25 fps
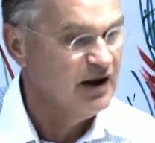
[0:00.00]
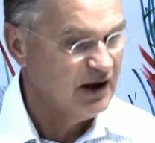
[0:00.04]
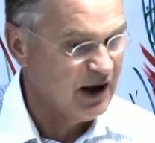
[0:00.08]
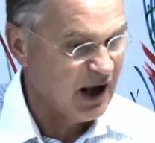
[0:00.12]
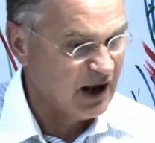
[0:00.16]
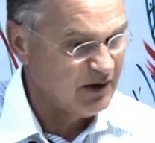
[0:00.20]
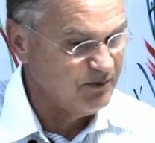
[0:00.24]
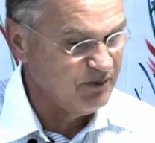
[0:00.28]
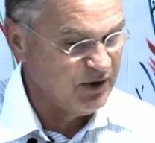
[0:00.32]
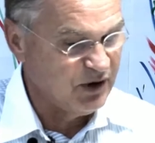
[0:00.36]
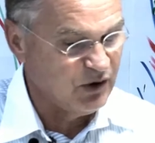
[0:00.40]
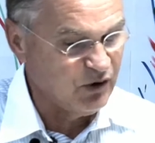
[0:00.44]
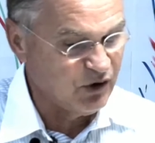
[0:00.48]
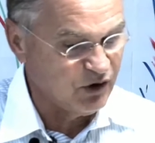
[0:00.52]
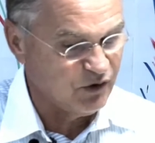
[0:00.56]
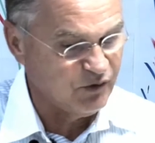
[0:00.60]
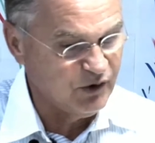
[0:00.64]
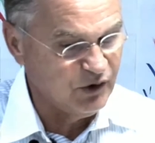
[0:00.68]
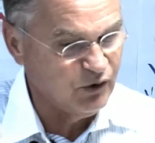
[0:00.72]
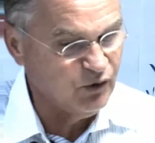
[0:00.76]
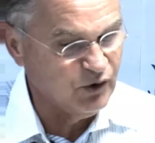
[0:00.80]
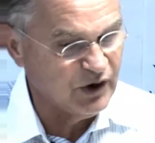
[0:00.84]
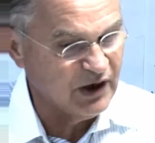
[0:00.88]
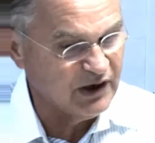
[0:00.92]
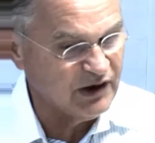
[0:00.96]
And because we
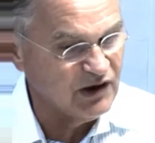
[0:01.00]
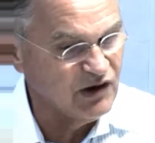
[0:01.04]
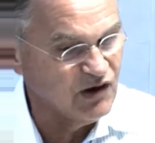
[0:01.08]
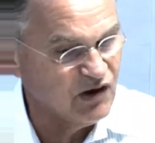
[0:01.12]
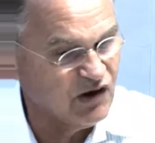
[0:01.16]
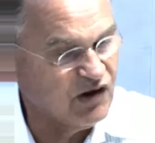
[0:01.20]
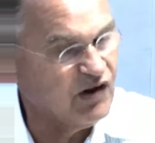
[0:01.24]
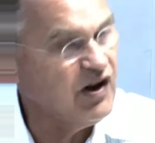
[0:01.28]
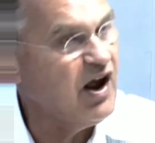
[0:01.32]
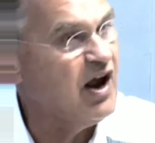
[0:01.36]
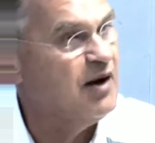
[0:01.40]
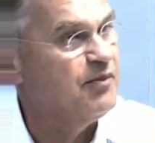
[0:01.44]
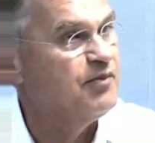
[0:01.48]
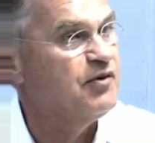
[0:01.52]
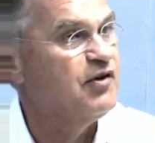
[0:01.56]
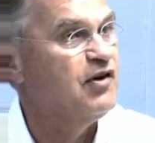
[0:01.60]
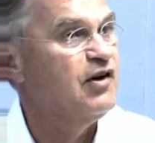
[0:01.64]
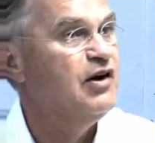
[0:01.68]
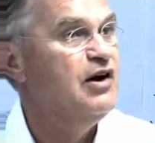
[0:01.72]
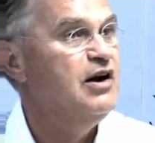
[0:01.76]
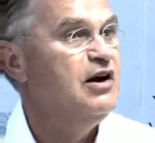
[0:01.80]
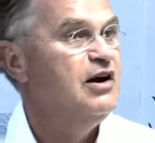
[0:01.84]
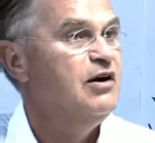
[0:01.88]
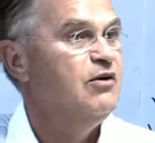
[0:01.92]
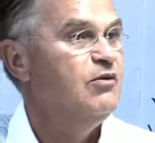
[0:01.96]
do that in steps,
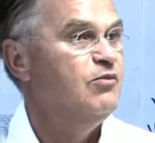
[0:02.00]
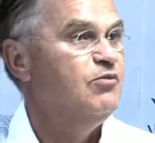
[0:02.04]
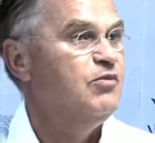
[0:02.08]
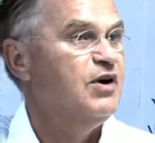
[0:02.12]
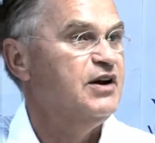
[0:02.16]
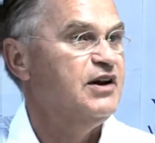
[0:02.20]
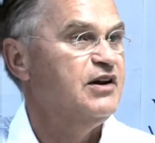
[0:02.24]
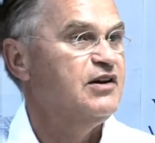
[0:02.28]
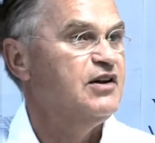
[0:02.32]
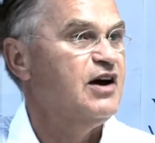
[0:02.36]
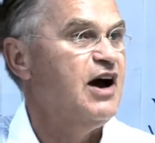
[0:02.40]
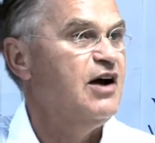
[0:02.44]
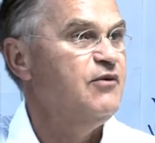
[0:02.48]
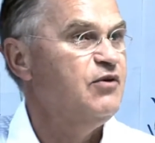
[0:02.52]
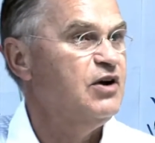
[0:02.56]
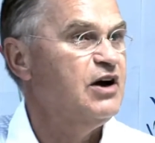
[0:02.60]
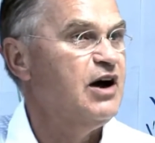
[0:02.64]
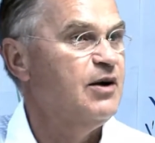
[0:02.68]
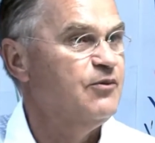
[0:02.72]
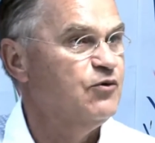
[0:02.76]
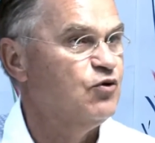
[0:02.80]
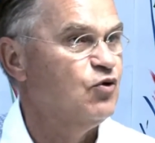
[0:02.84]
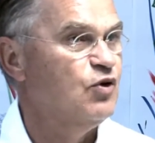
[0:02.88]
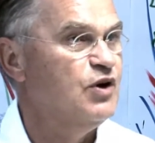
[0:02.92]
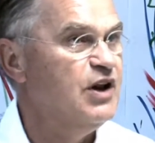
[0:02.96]
by the time we
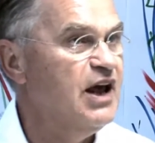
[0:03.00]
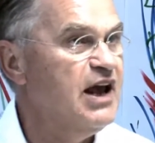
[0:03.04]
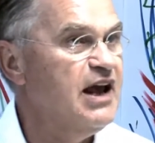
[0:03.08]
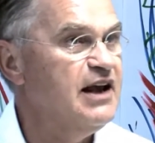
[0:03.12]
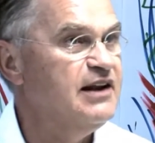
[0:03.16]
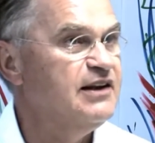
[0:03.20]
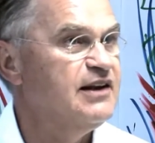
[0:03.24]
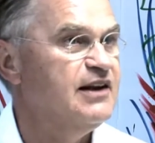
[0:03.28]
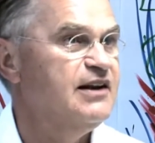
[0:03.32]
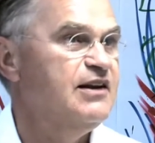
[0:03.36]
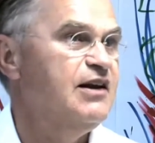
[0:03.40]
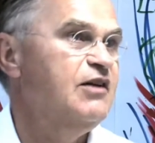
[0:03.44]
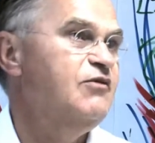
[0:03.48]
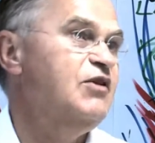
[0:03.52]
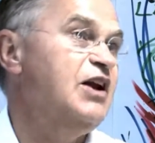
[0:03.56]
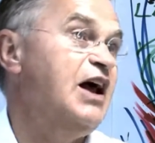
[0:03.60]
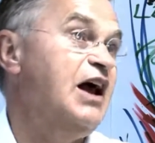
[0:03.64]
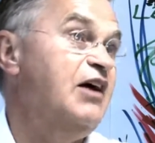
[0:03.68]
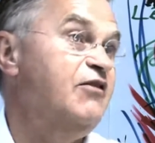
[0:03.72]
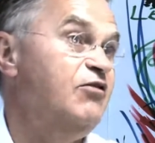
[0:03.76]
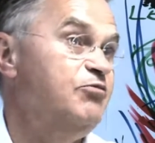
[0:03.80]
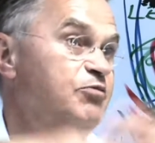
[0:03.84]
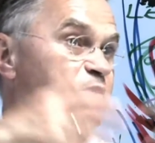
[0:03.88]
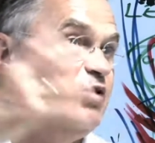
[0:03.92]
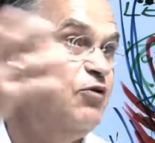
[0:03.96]
come to an end and then I
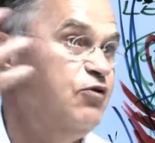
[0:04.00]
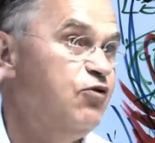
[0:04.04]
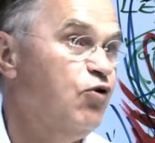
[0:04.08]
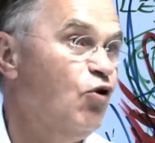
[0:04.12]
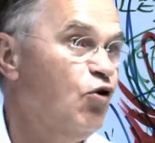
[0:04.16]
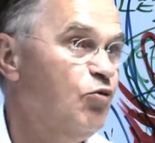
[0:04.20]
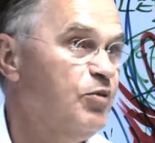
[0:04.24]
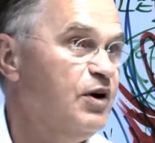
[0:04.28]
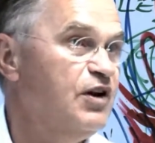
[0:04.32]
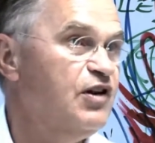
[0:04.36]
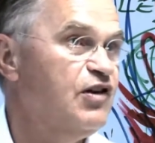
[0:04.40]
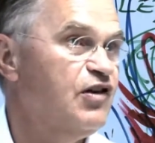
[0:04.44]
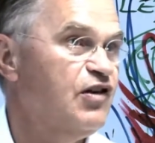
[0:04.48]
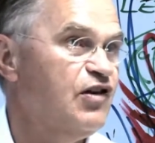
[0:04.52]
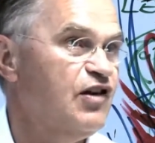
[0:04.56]
have performance,